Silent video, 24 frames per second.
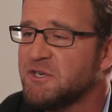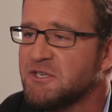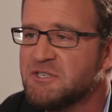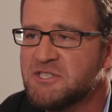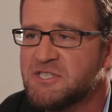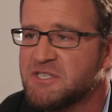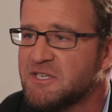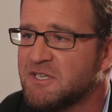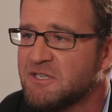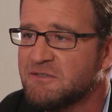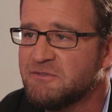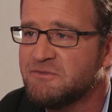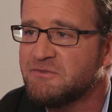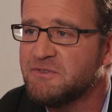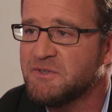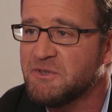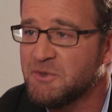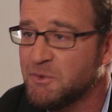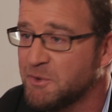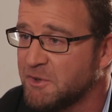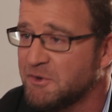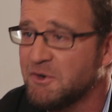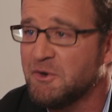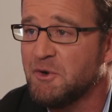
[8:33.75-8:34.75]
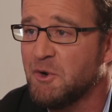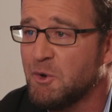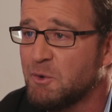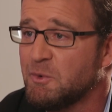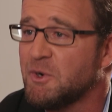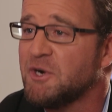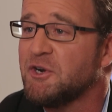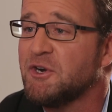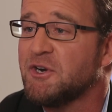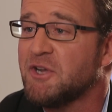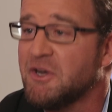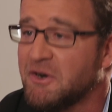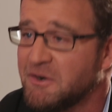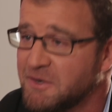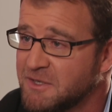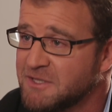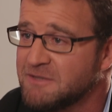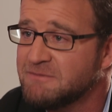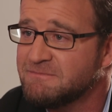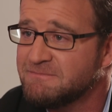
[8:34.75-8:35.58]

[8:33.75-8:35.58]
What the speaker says: yourself in order to know where you're going.